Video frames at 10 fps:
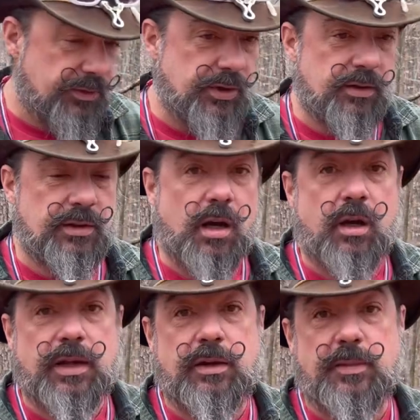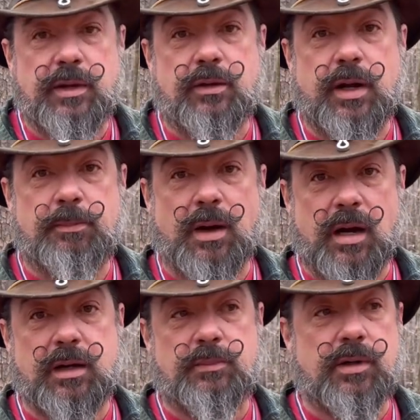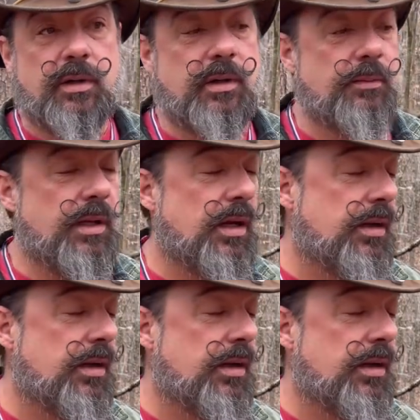She goes, oh, that would make a great pocketbook. And I'm like,